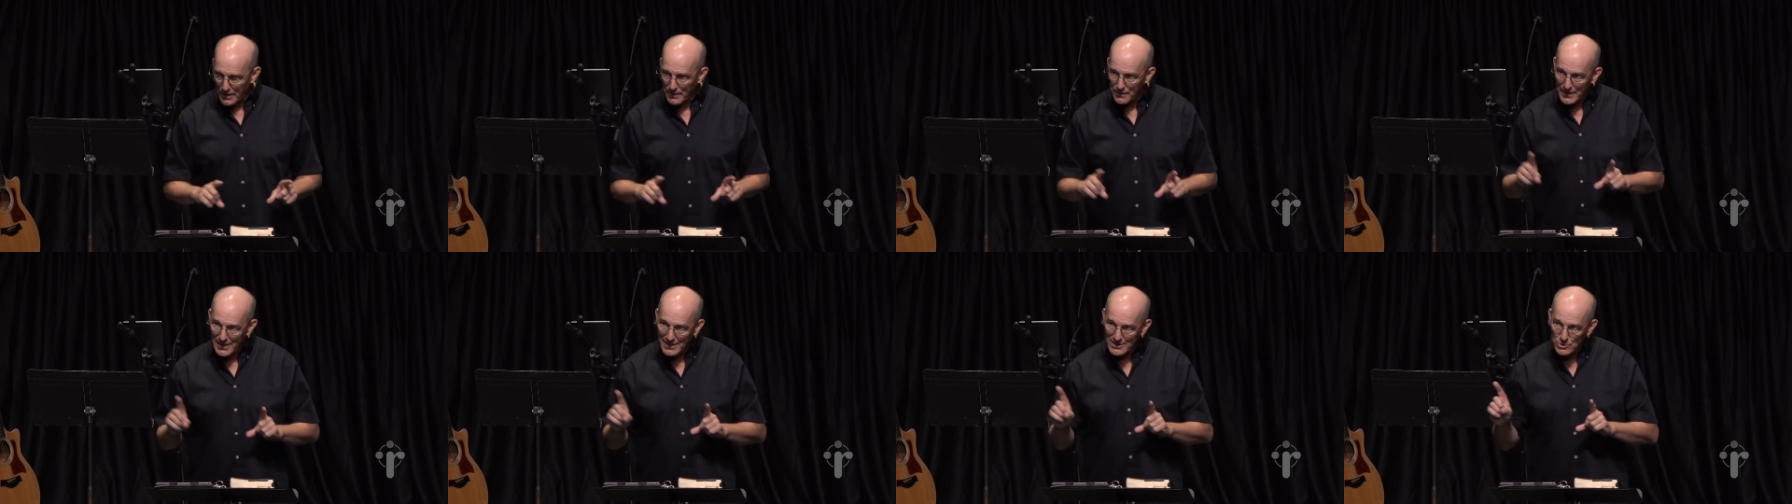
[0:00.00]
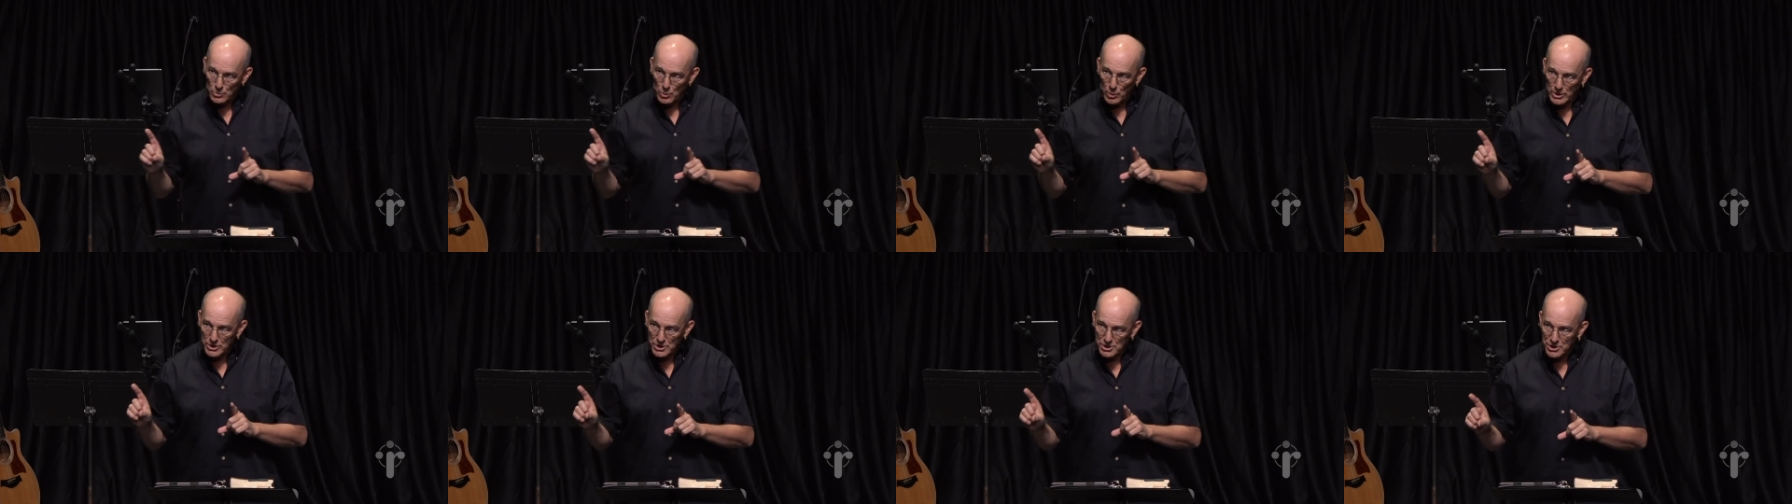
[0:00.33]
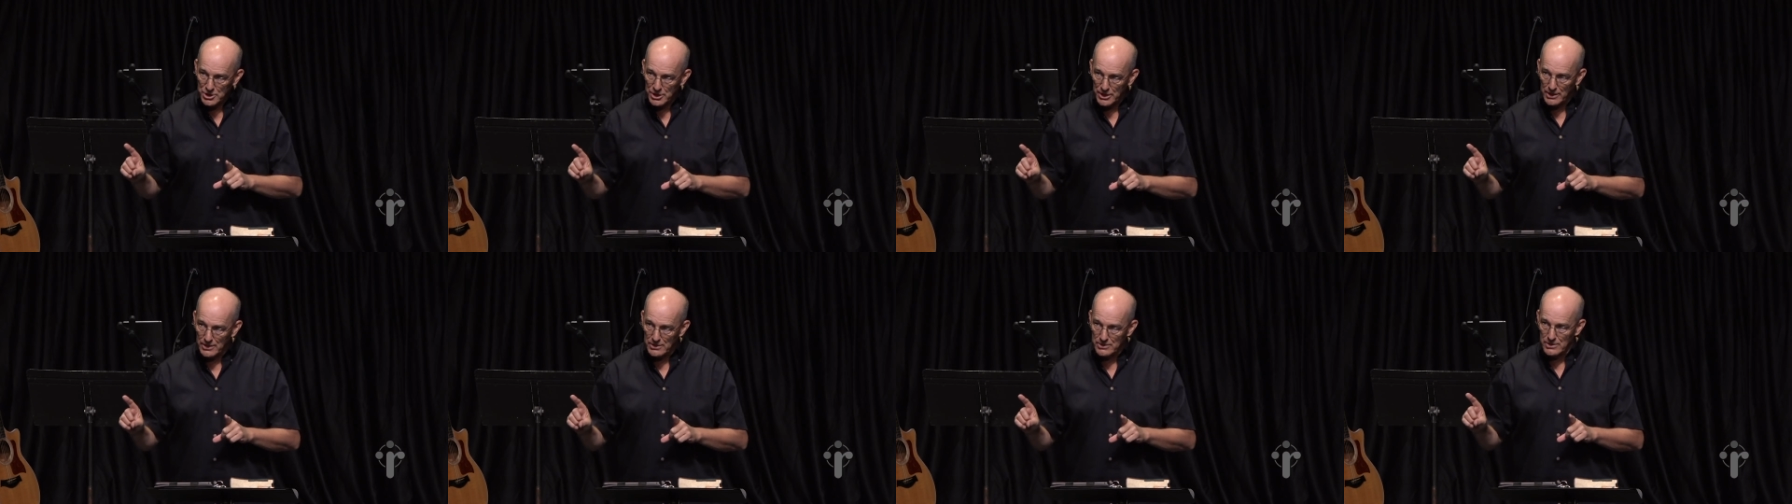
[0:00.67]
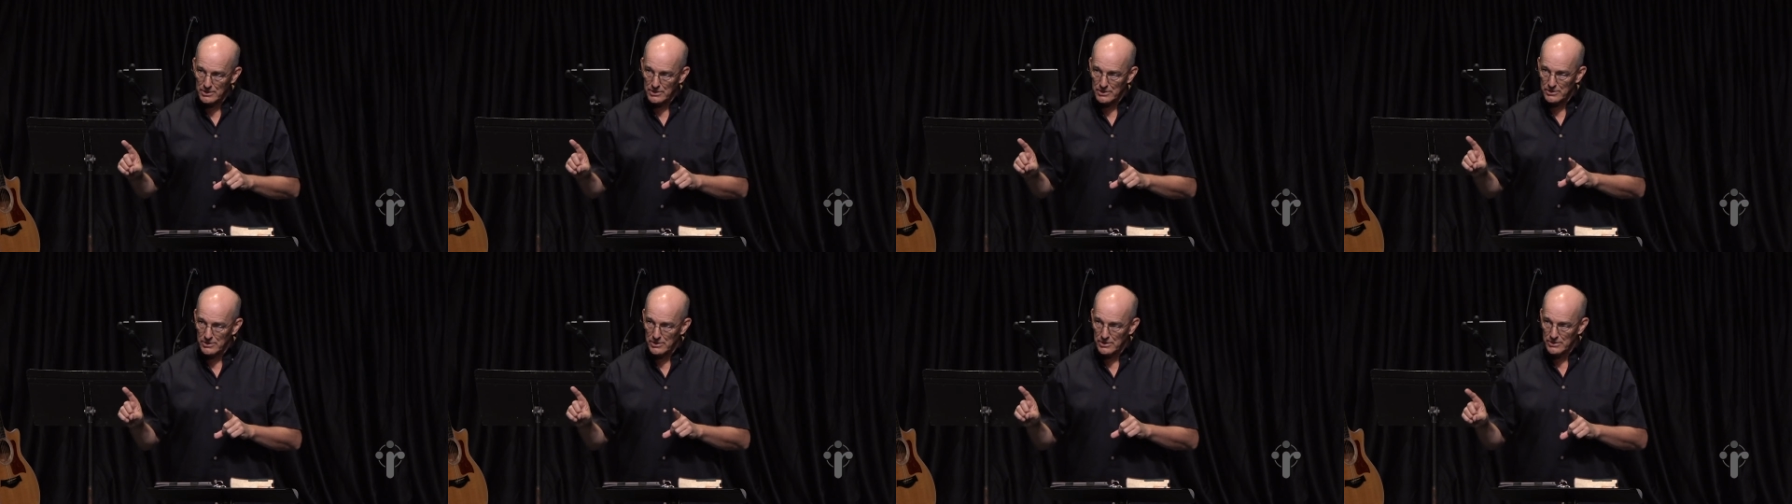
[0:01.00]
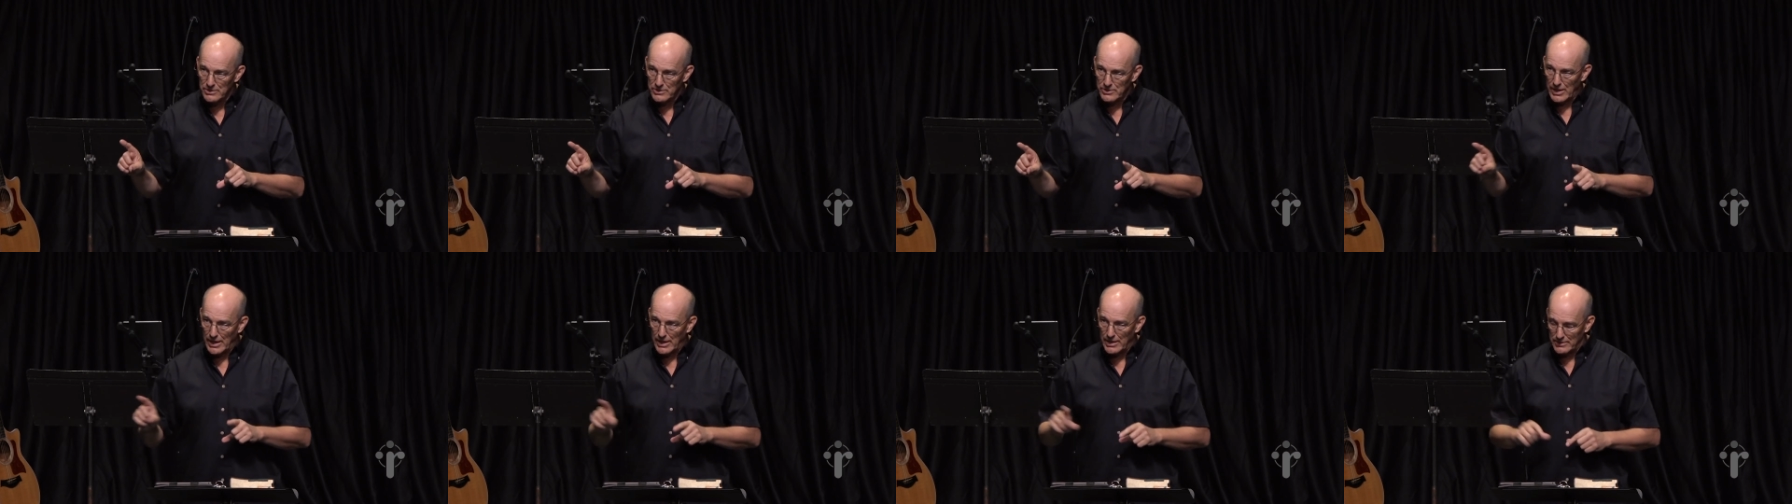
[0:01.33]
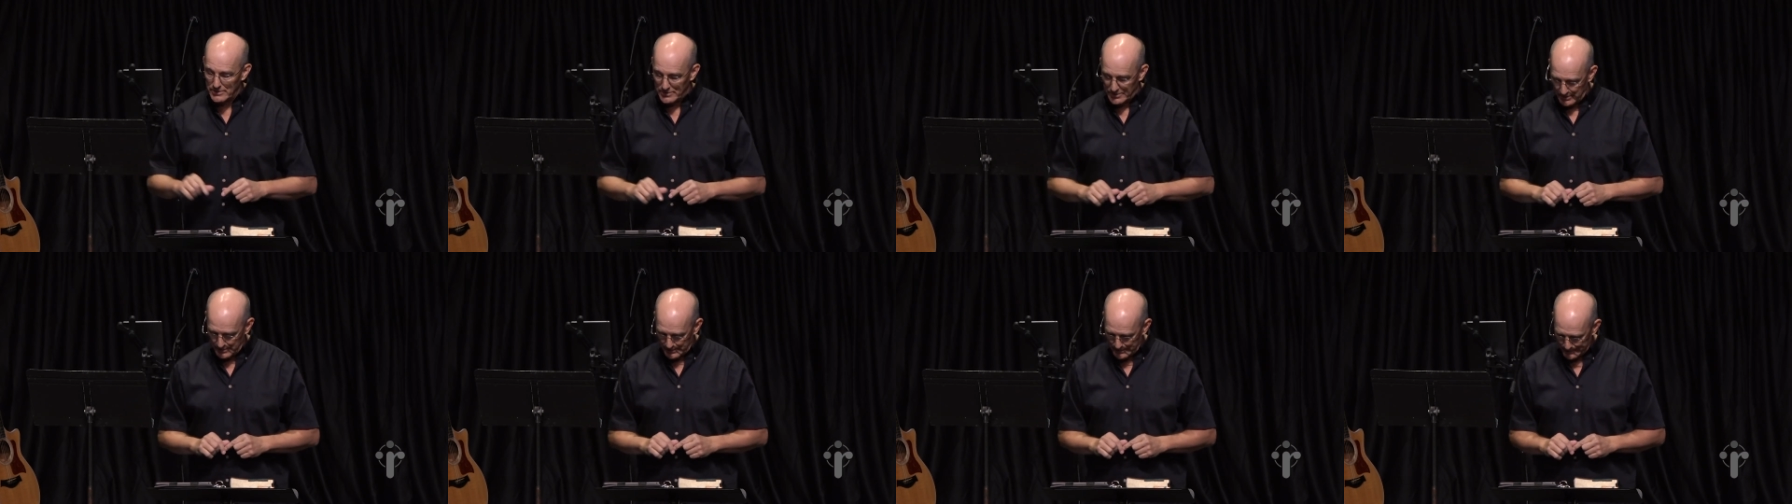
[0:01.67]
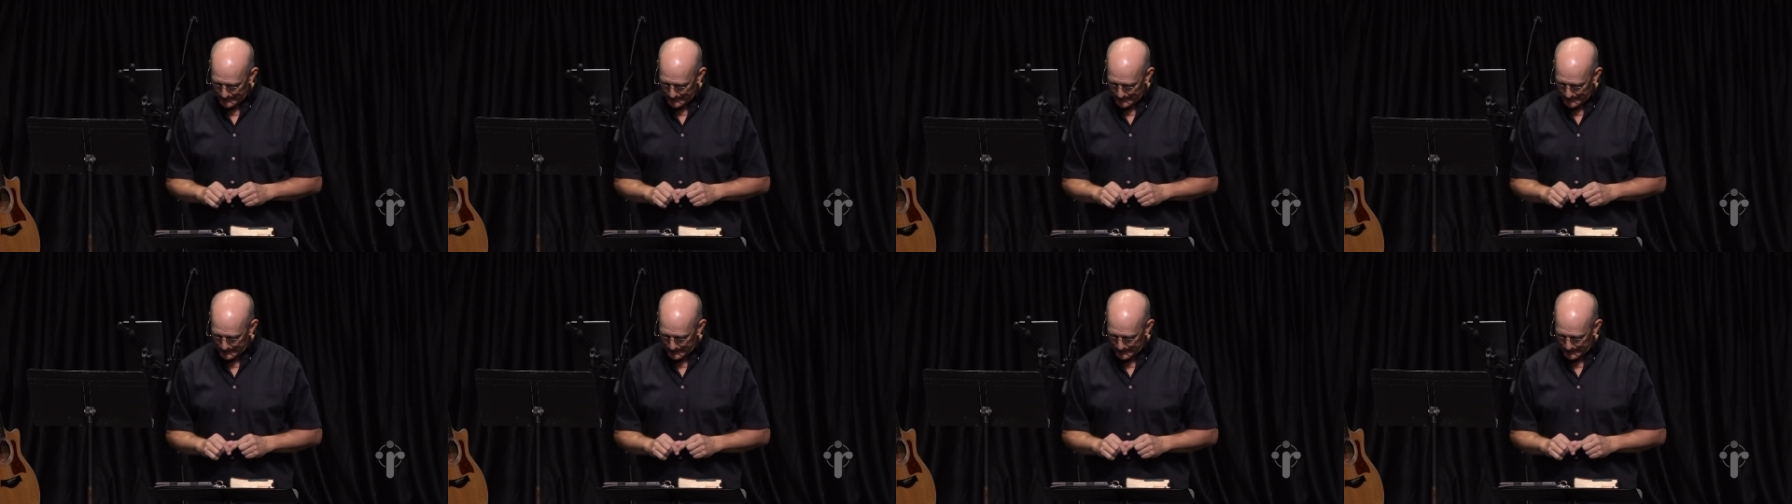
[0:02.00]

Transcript: That's what Genesis says.